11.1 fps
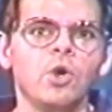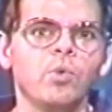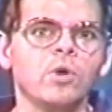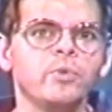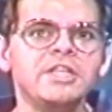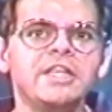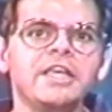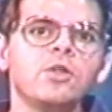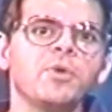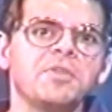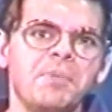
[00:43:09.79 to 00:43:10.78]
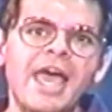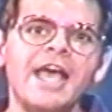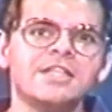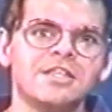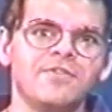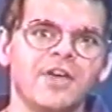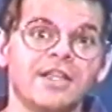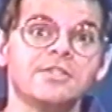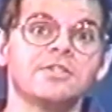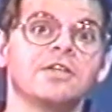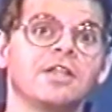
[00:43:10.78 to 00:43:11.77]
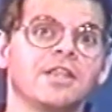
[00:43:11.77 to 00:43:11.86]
When we deal with past events,